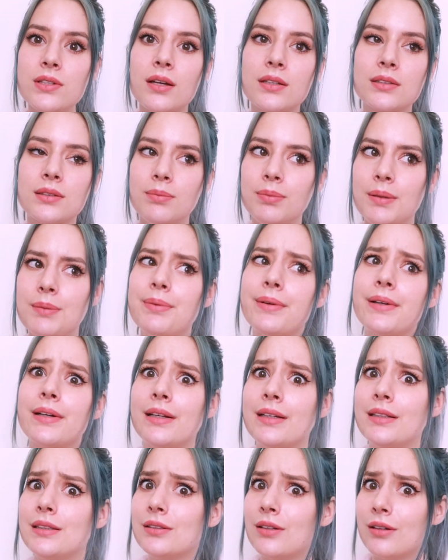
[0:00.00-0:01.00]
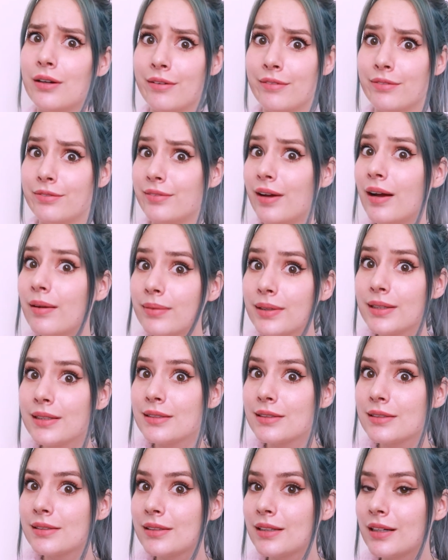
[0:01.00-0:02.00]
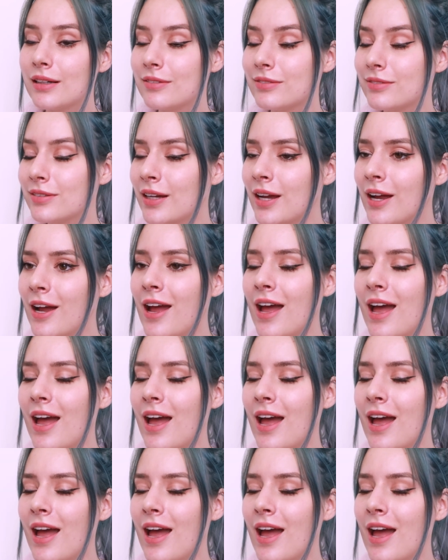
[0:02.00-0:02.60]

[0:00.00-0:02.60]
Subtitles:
Like some people are like starting families and stuff.